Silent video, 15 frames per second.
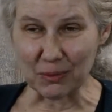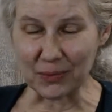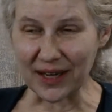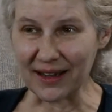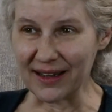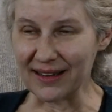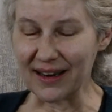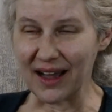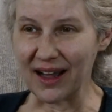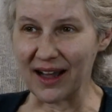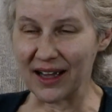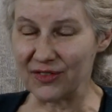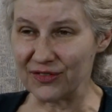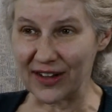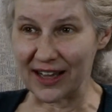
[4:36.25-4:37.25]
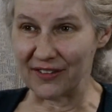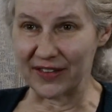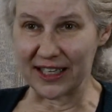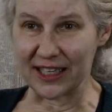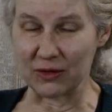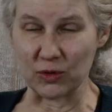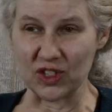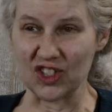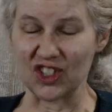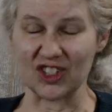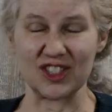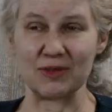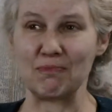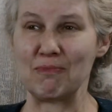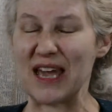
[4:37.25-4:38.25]
but I found that it was
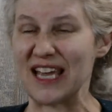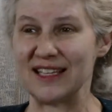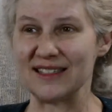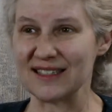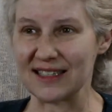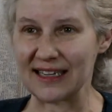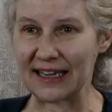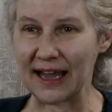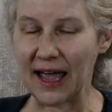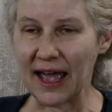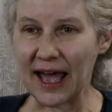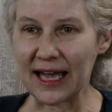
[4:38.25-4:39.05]
just amazing.